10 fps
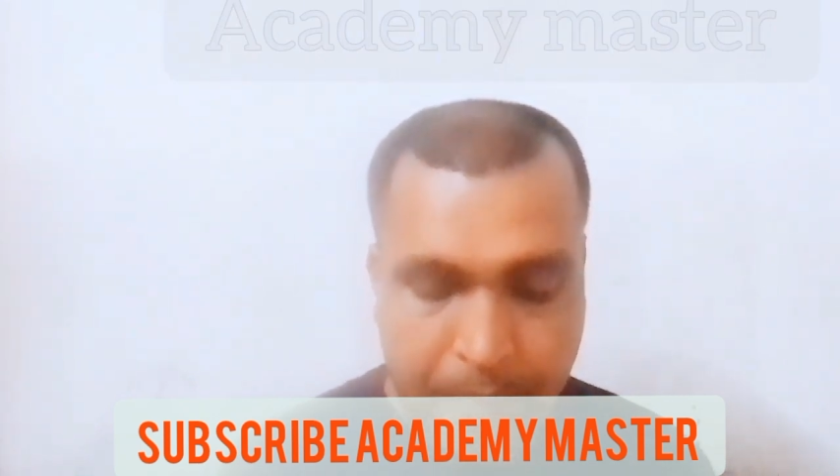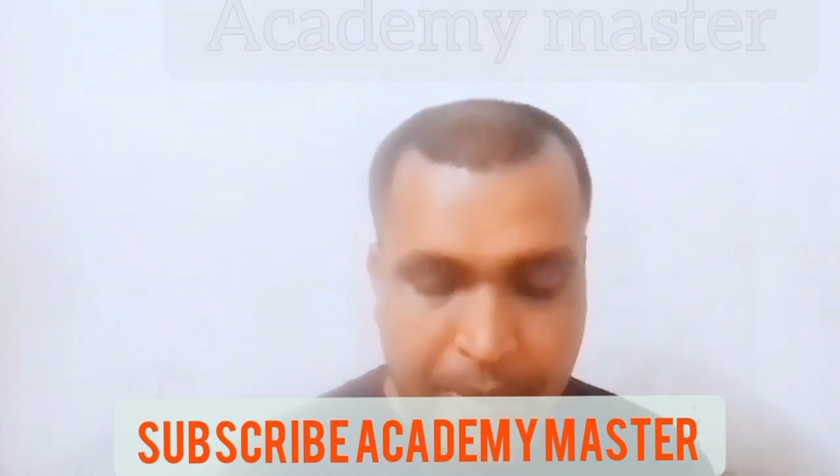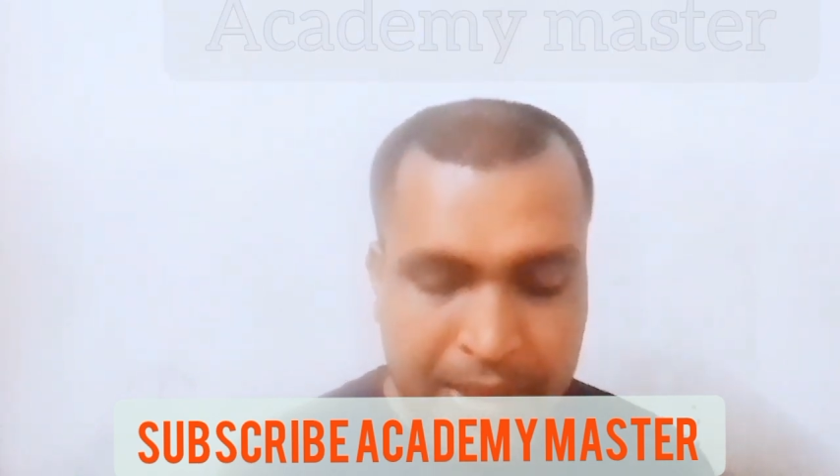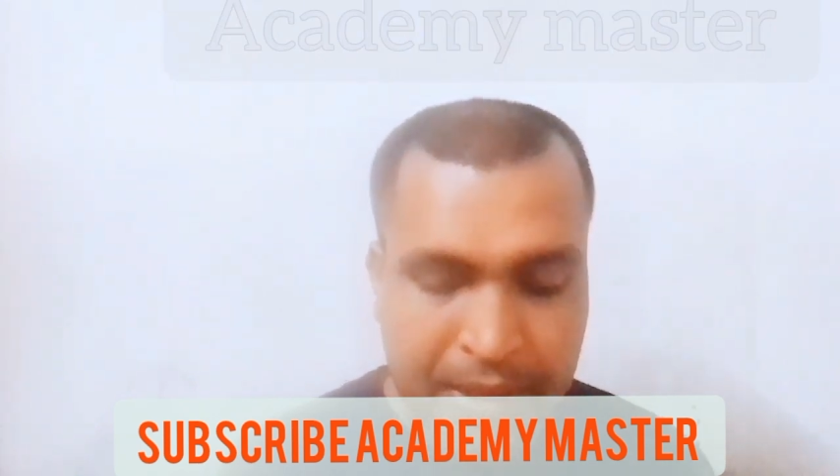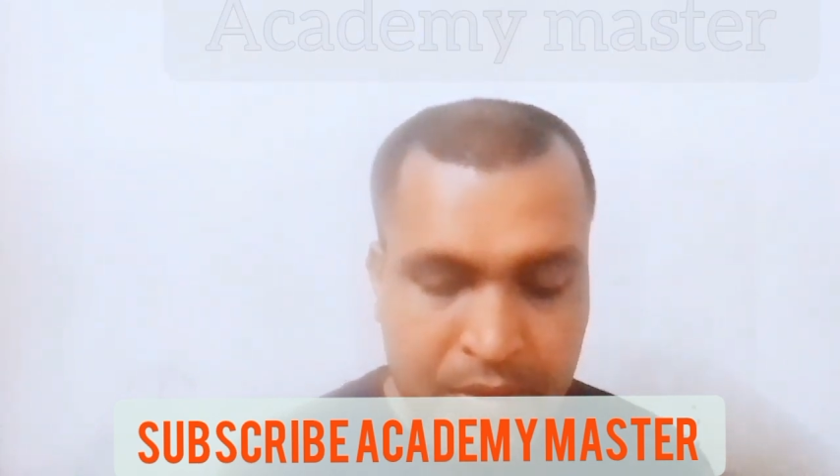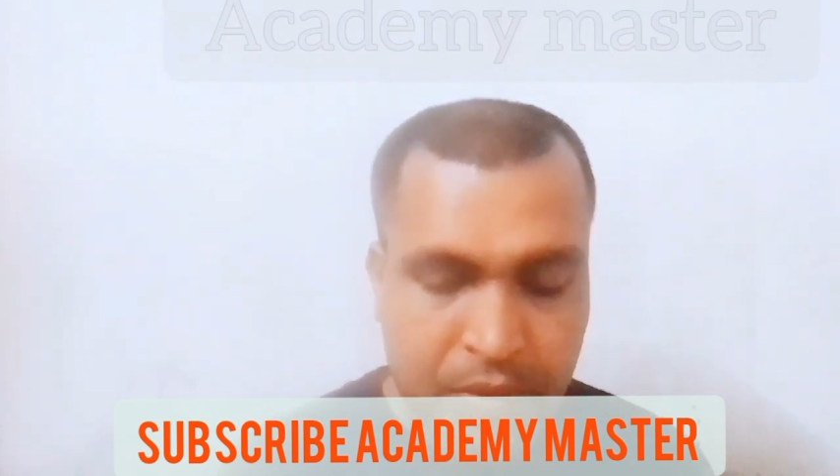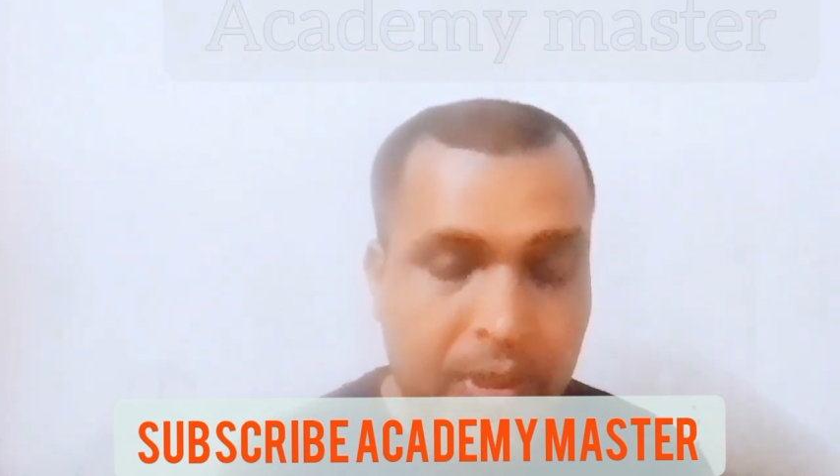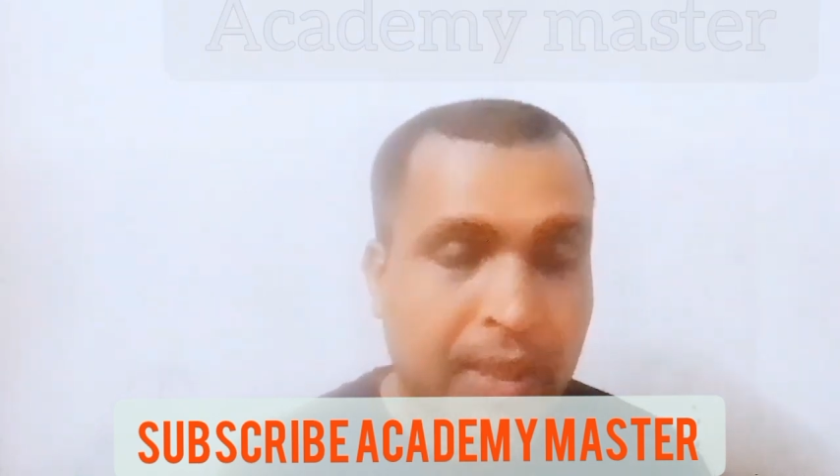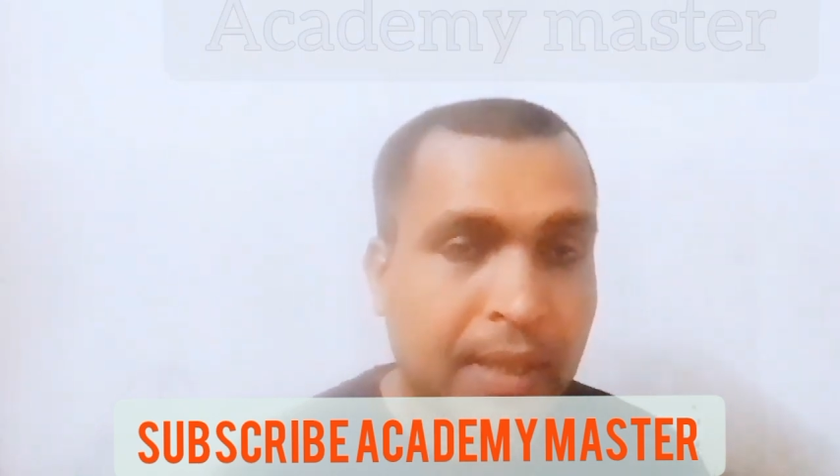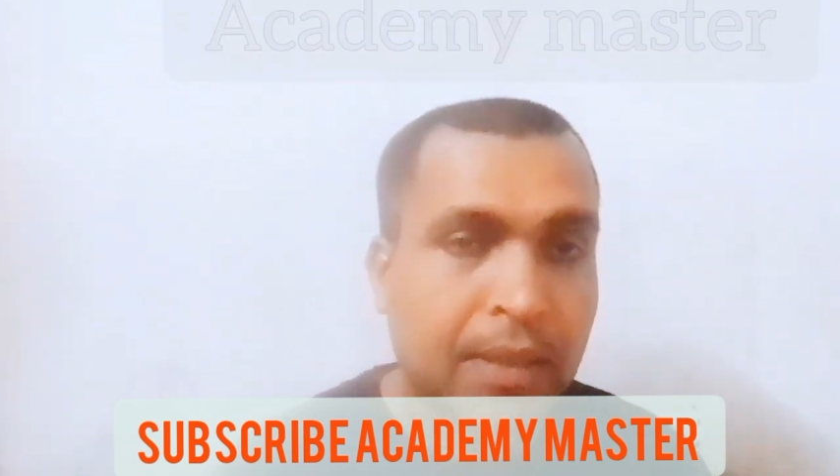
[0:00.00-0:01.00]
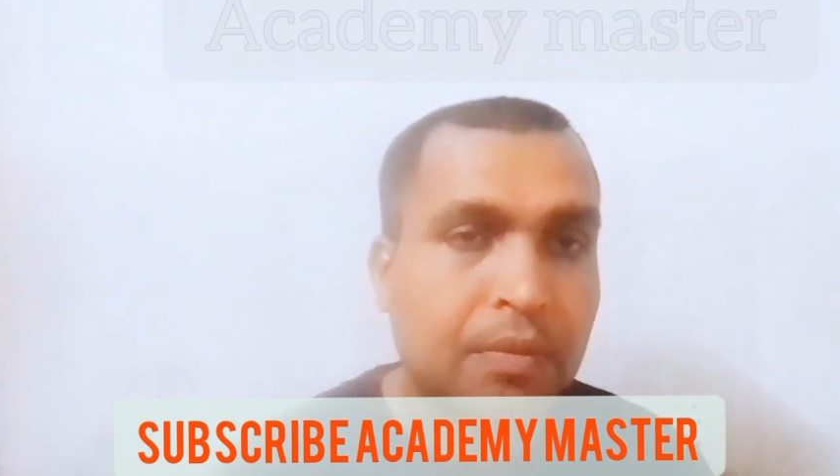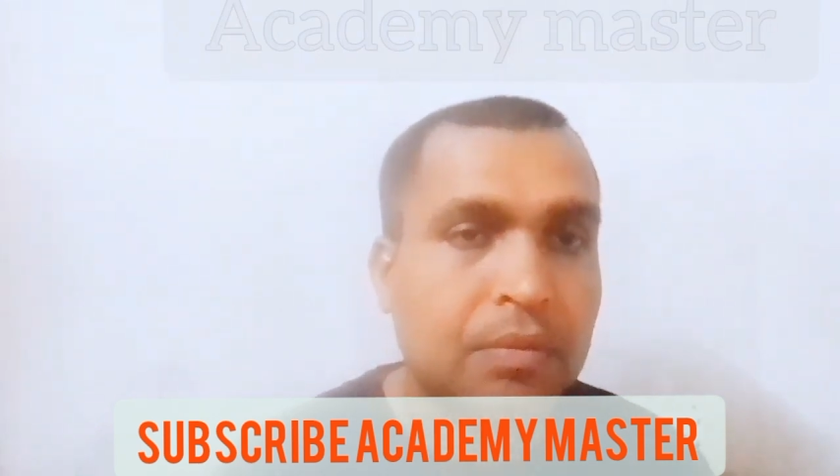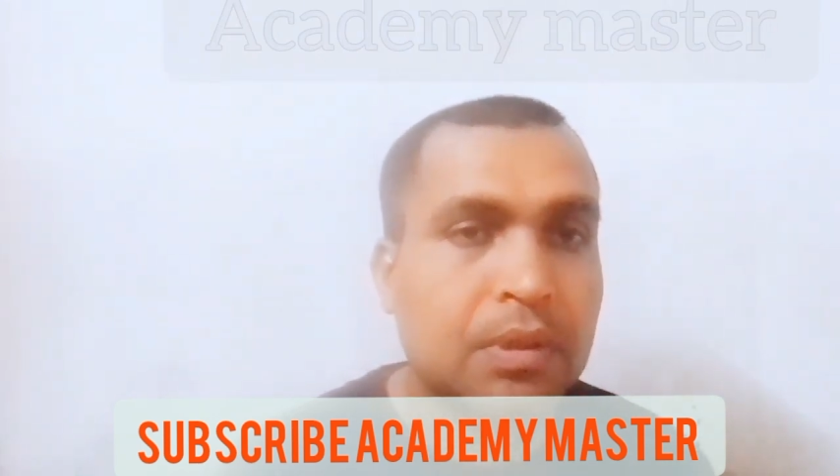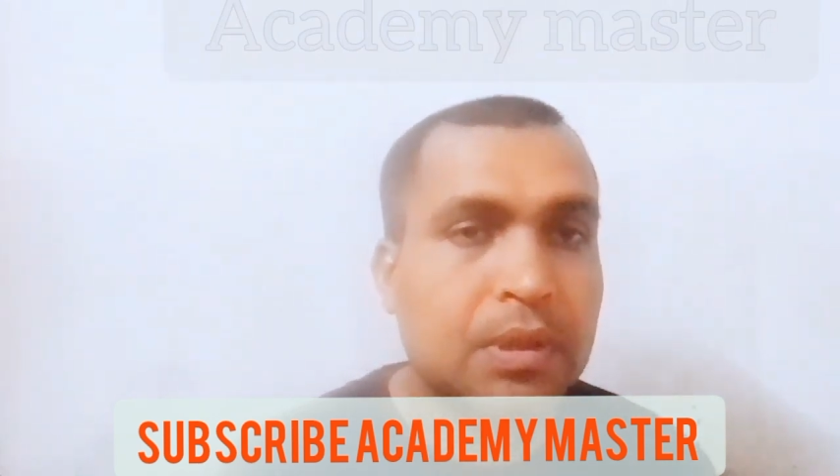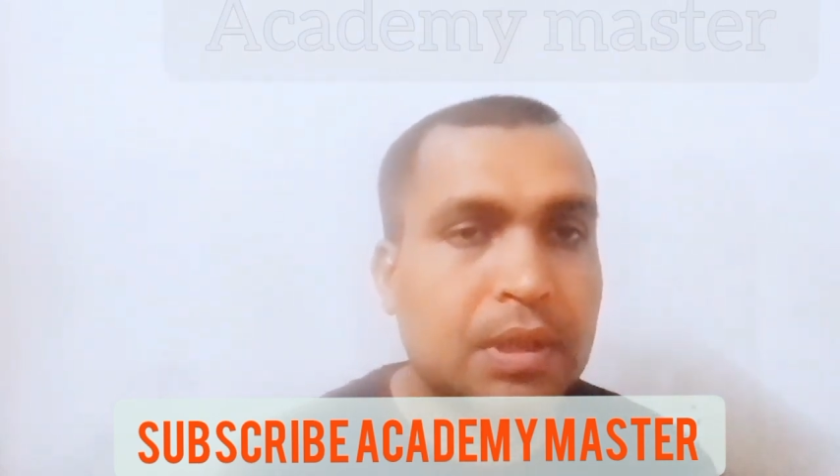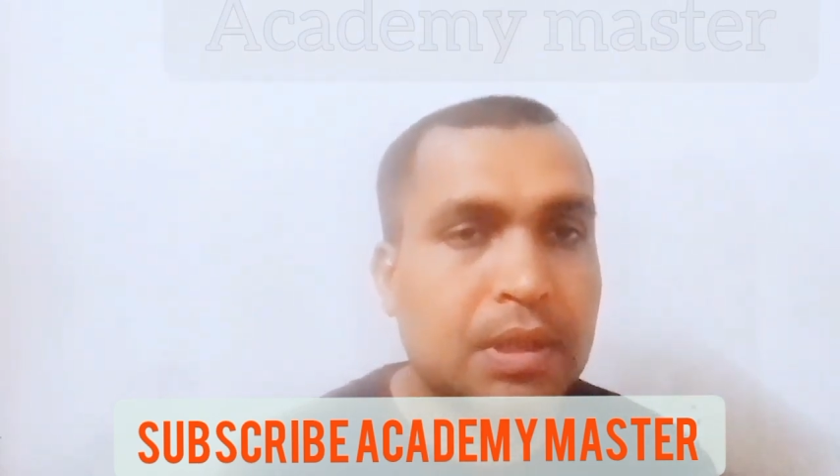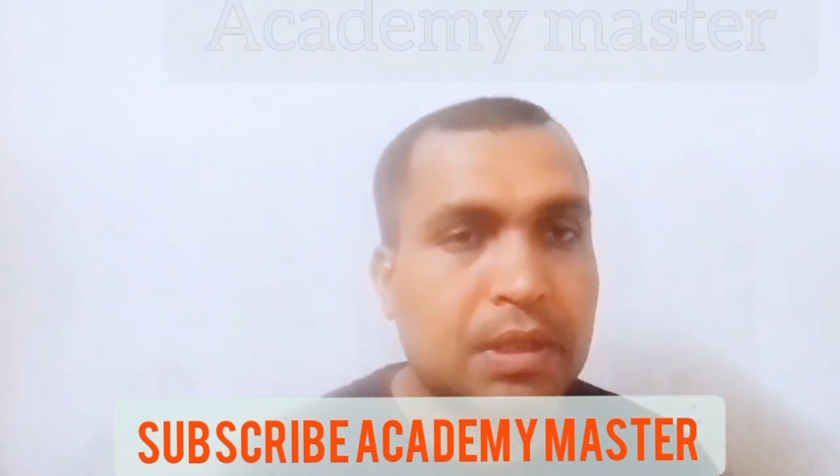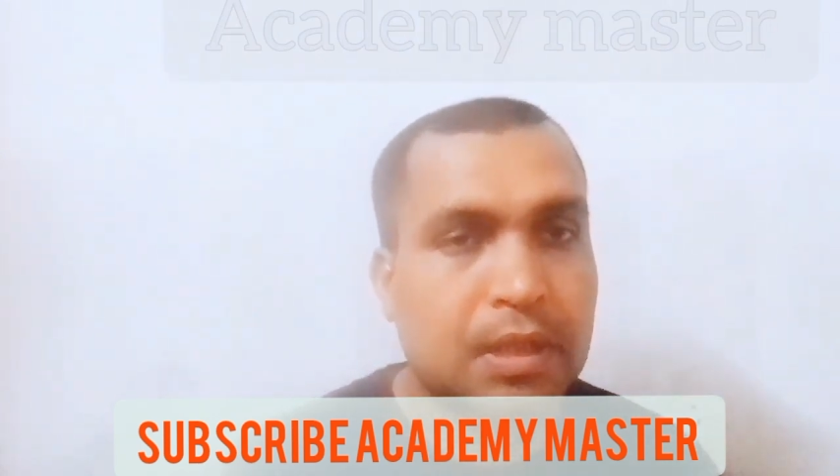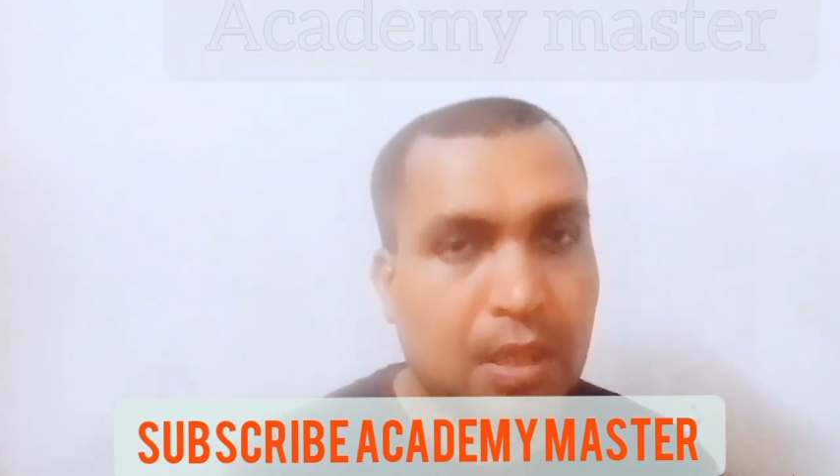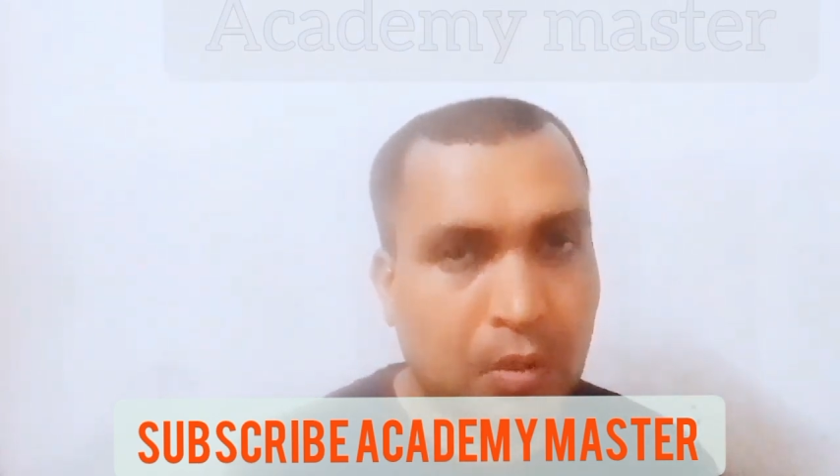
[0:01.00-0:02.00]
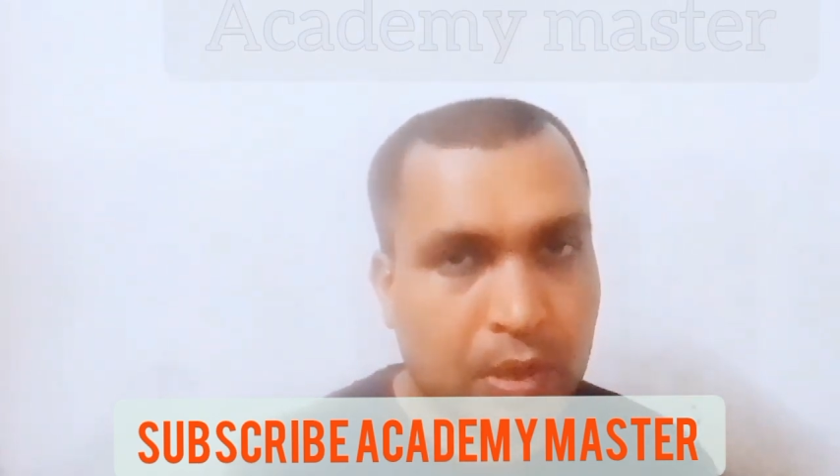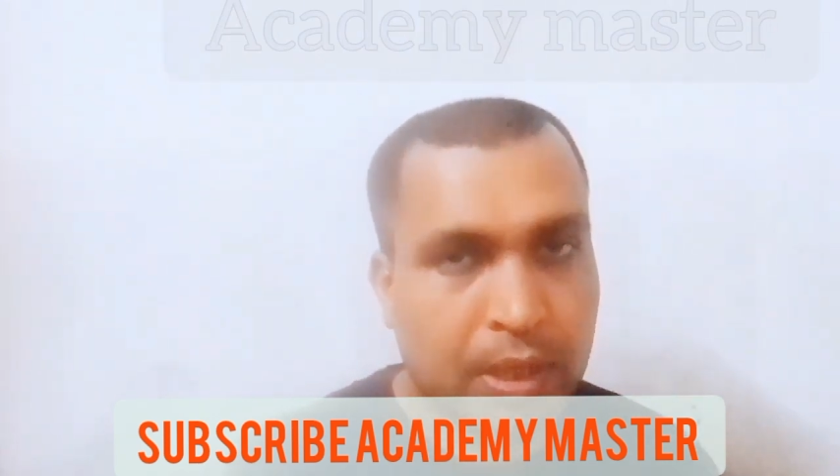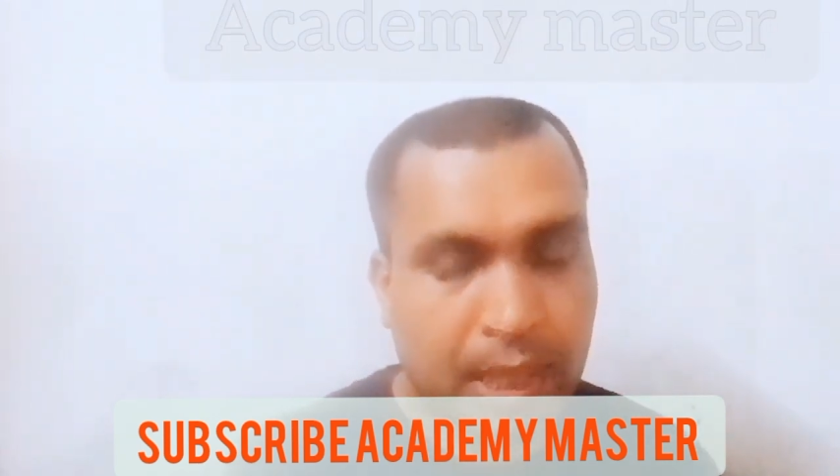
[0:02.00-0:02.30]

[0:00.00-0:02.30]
Baking soda and all, it's already